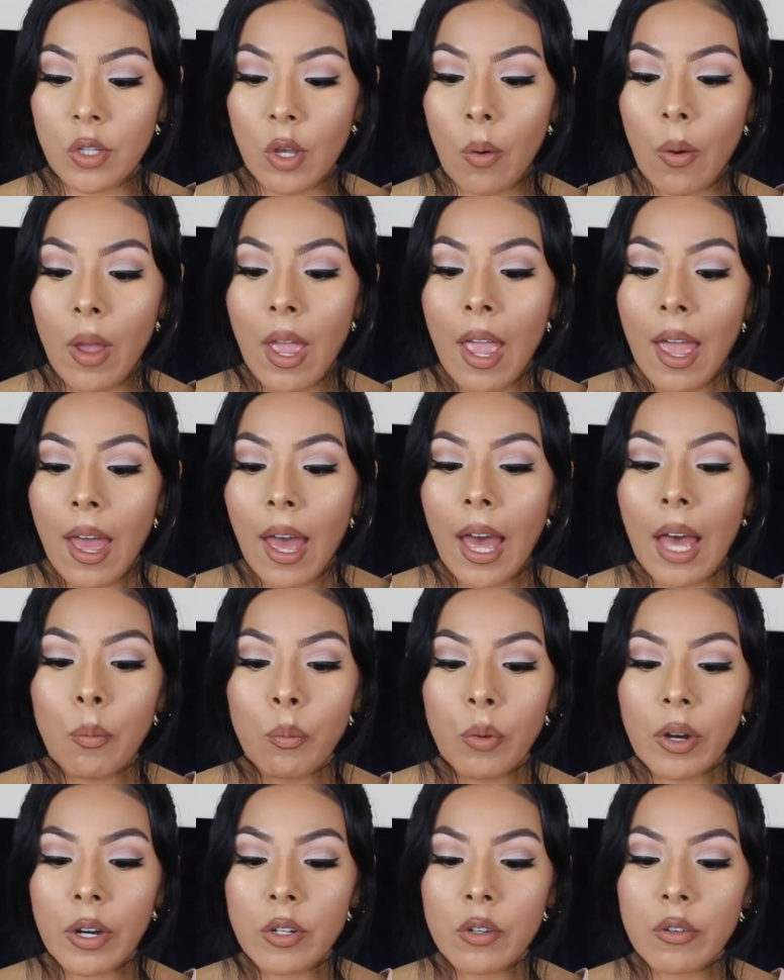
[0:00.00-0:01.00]
So
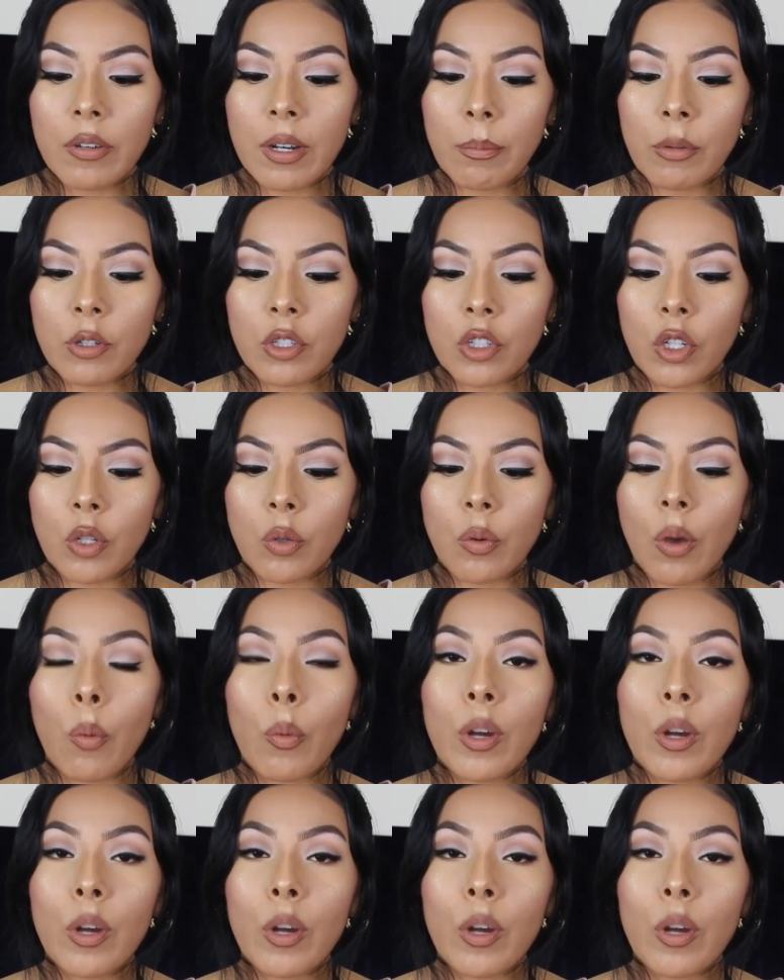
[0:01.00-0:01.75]
I'm wearing nude number two,